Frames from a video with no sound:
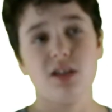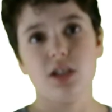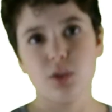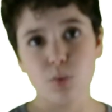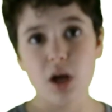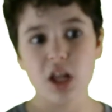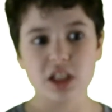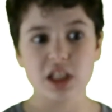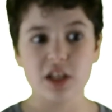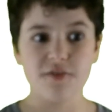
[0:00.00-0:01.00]
as well
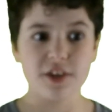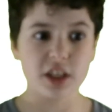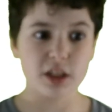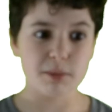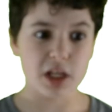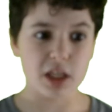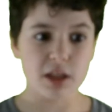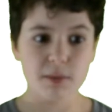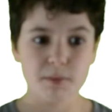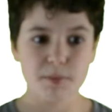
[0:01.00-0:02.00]
as infinitely many
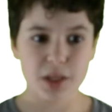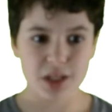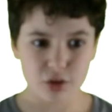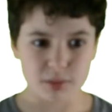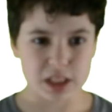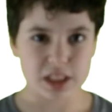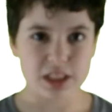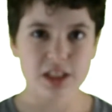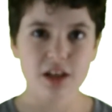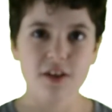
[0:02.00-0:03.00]

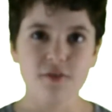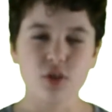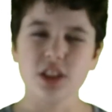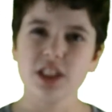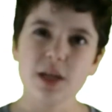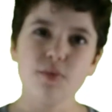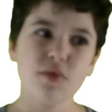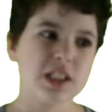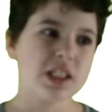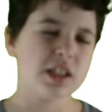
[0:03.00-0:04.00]
pyramids. For the same
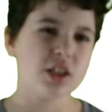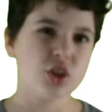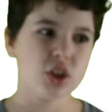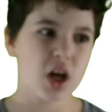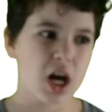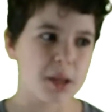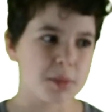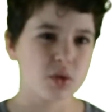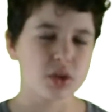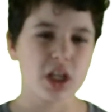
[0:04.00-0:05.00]
reason each time,
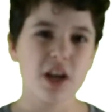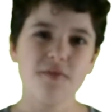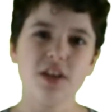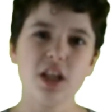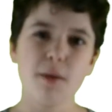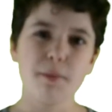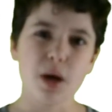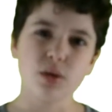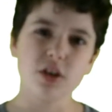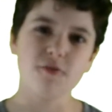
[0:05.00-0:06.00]
there's an infinite
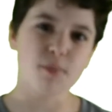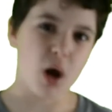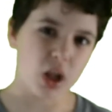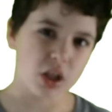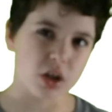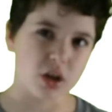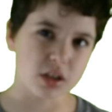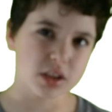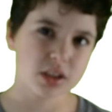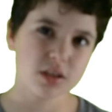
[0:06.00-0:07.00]
amount of
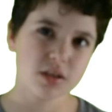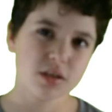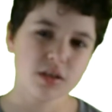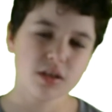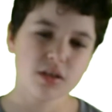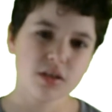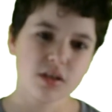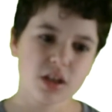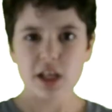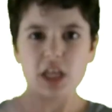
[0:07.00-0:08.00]
polygons.
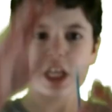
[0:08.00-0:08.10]
Even